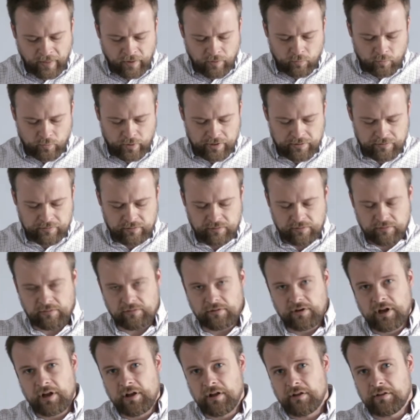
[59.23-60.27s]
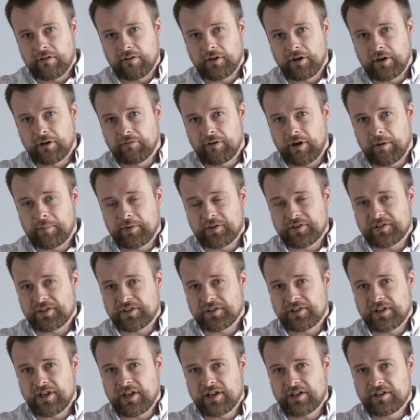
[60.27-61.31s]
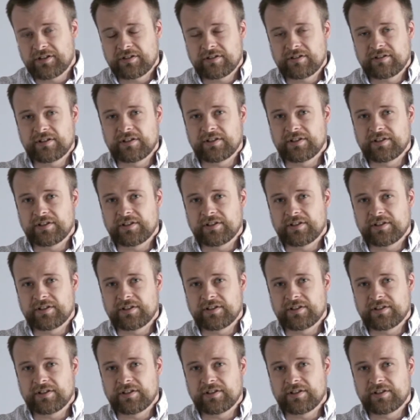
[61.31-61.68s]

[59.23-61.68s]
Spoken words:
whether their representation